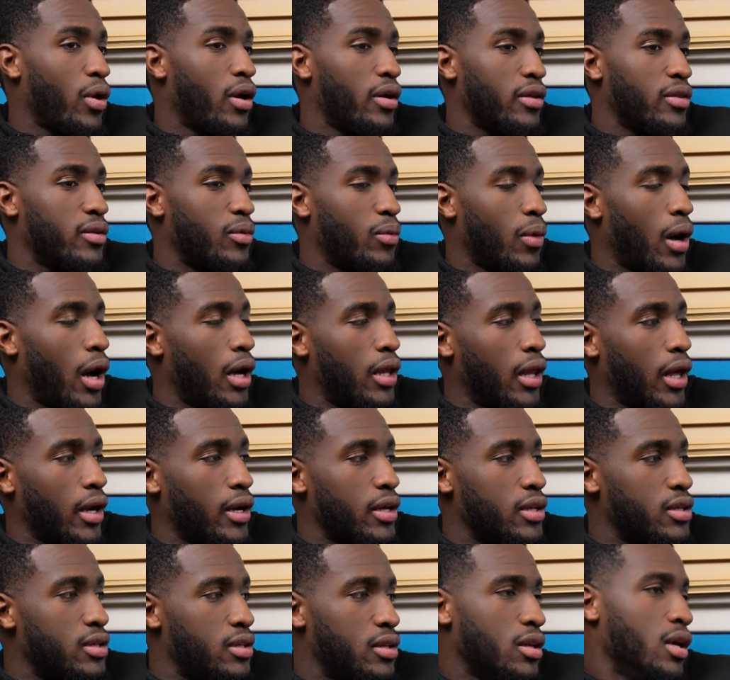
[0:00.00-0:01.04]
wearing the wire. Like
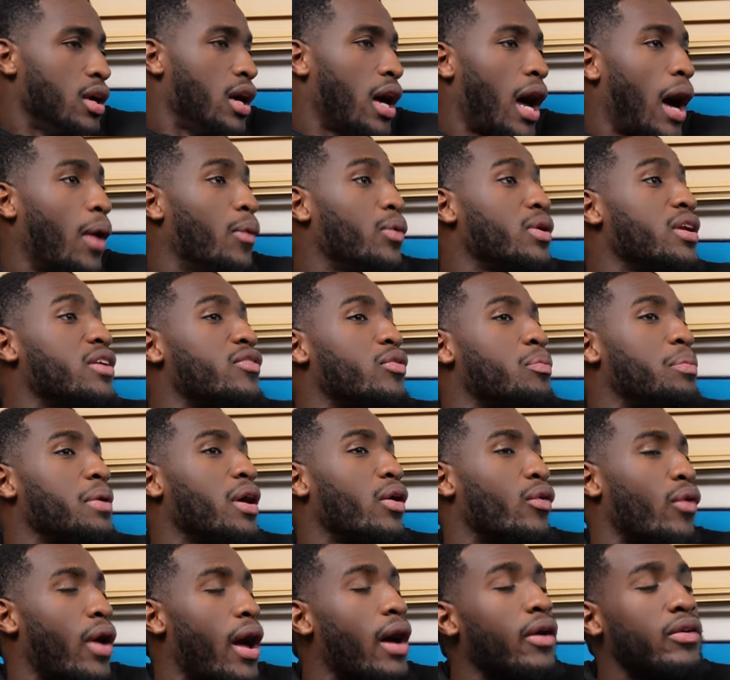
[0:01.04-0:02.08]
it, I wouldn't even be
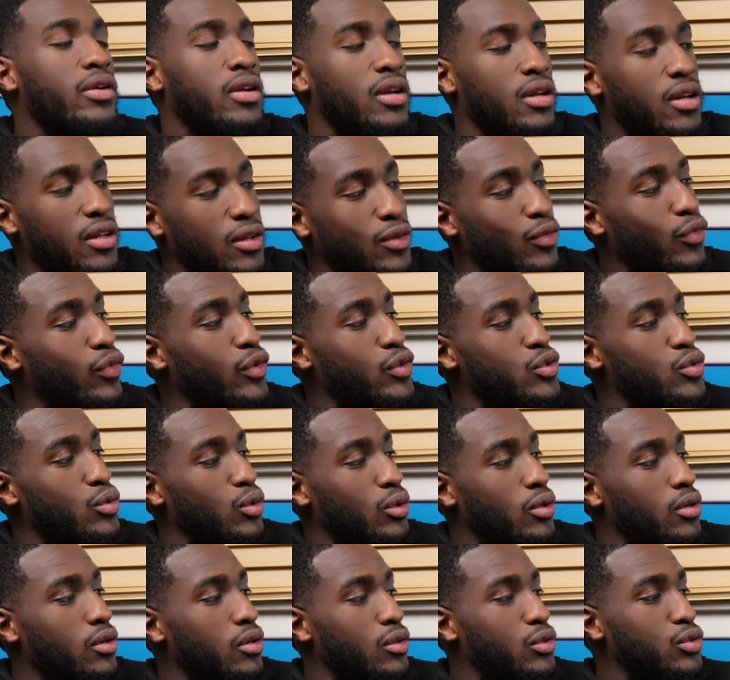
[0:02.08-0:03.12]
around an
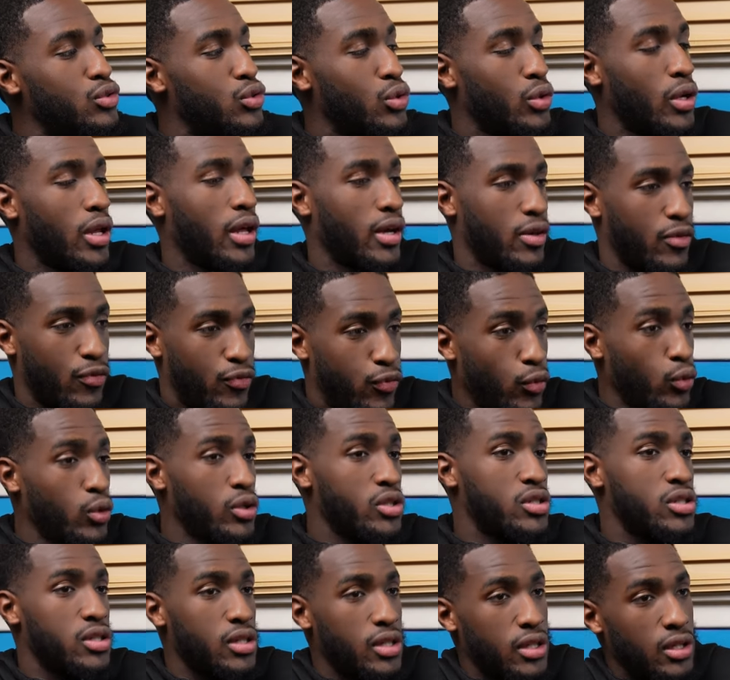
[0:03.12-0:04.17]
individual who's doing like
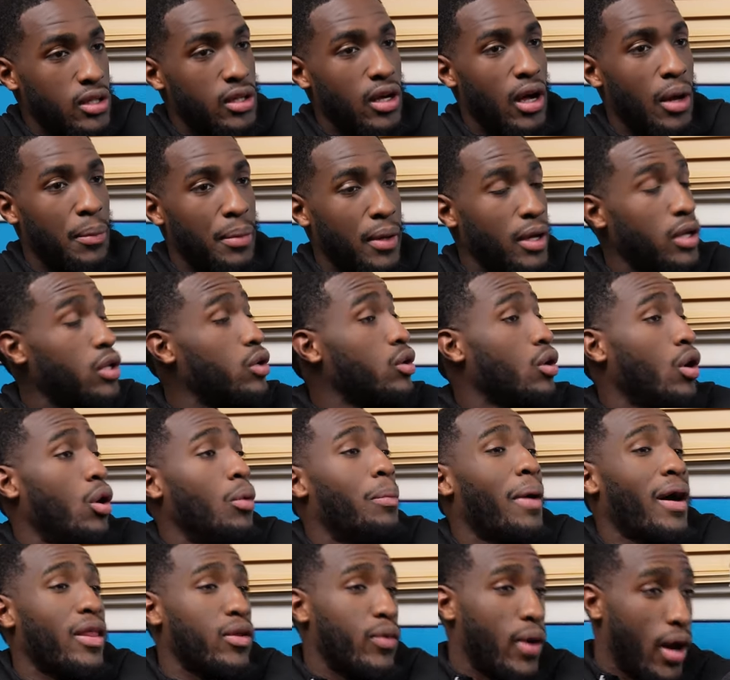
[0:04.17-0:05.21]
foolishly. I'd be like, oh,
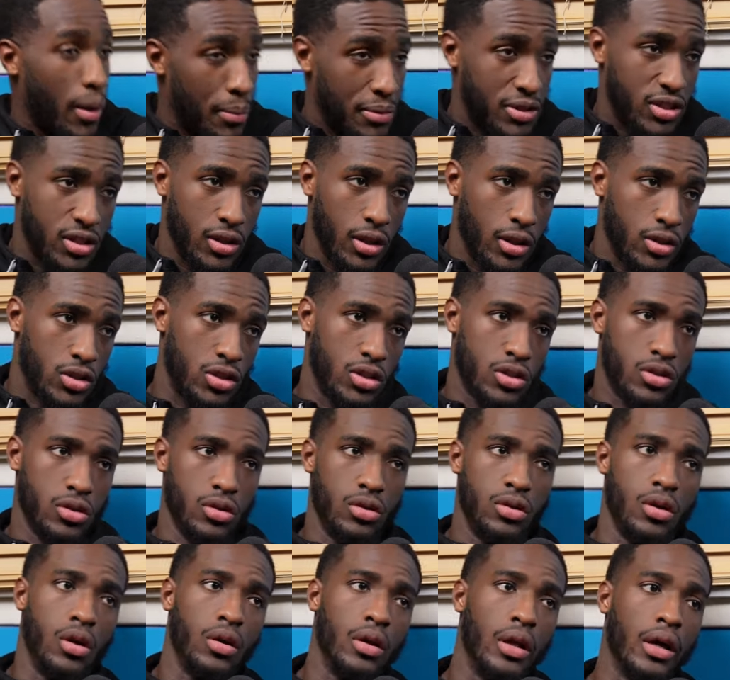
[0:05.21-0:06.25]
by the way, I'm a snitch, just so
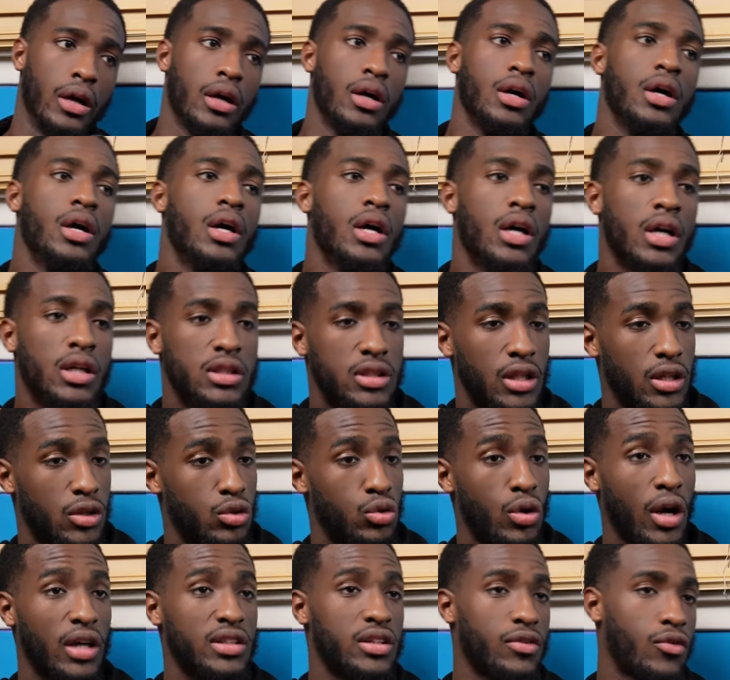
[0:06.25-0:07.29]
you know. Like, it's like,
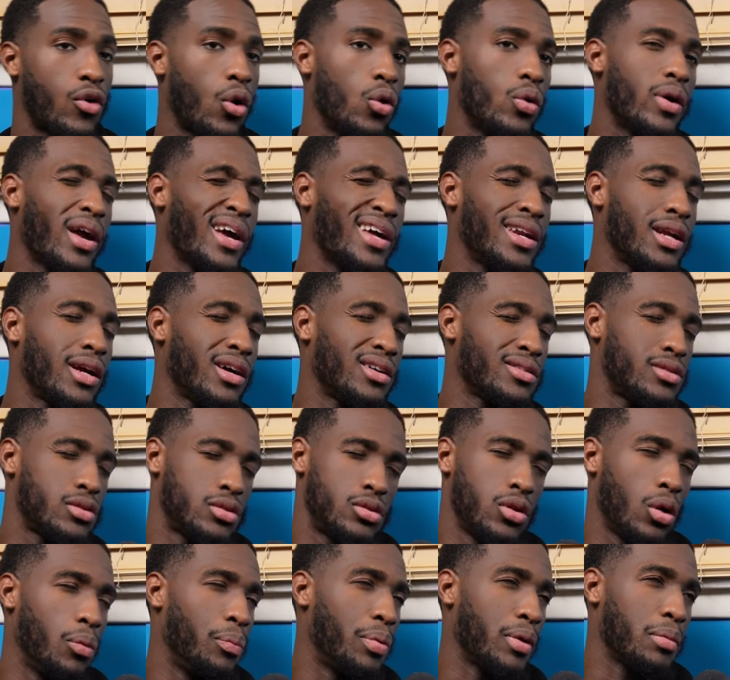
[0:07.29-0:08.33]
you guys have cocaine here. Just
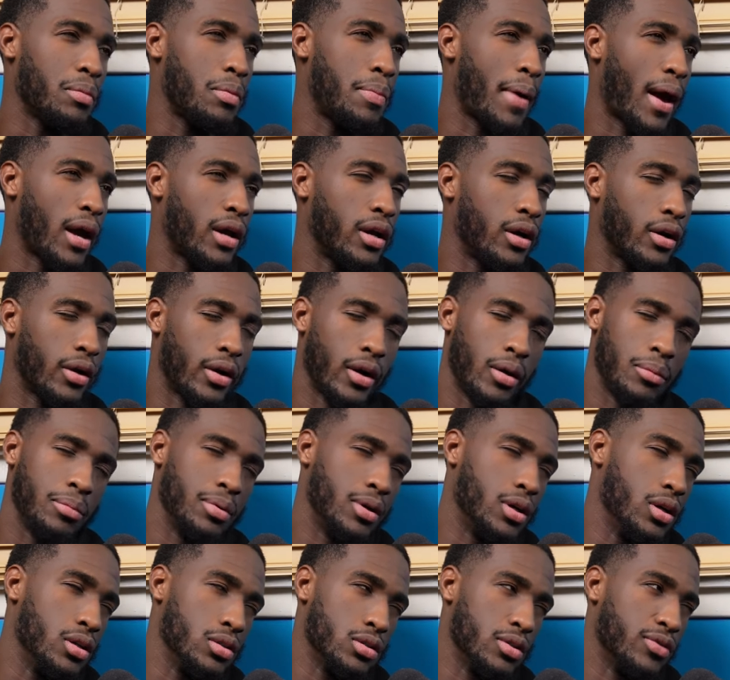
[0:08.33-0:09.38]
don't bring me back here again,
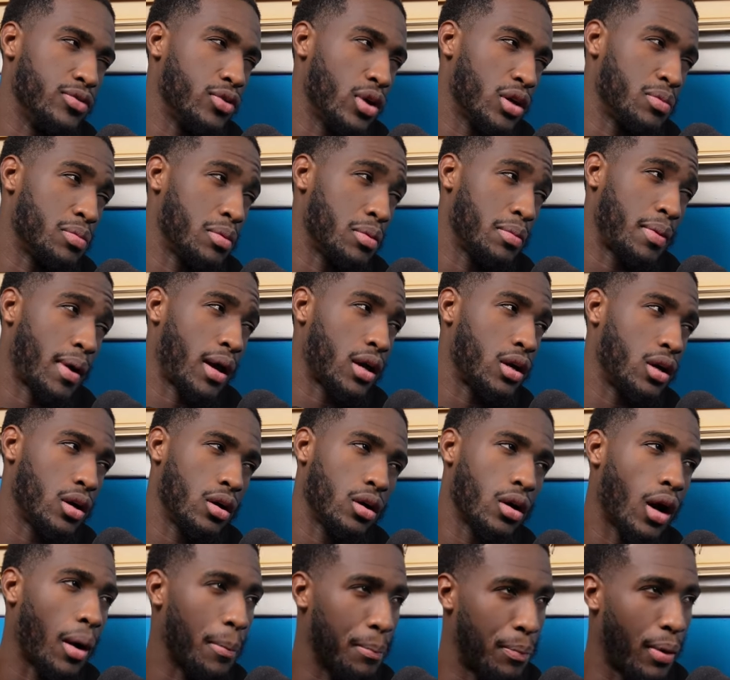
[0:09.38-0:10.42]
because if you guys bring me back
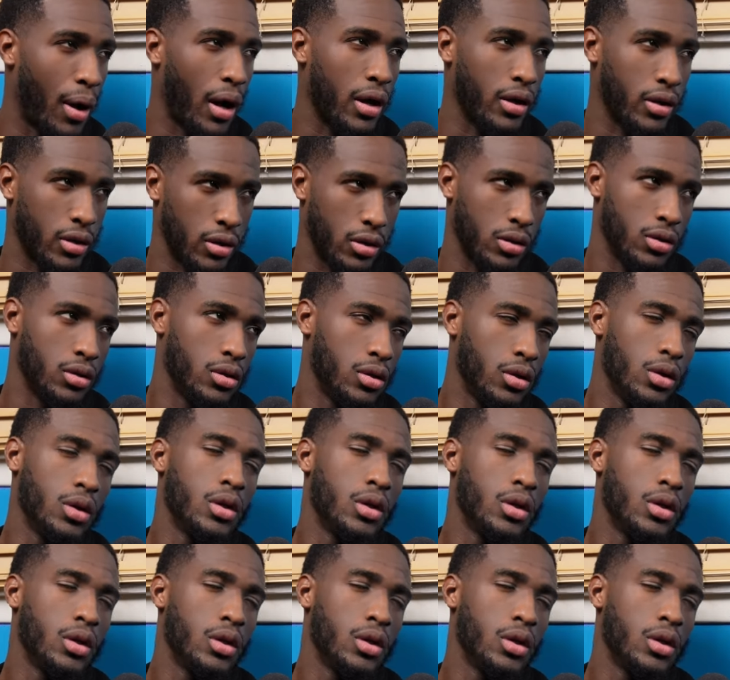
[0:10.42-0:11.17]
here, I'm probably gonna,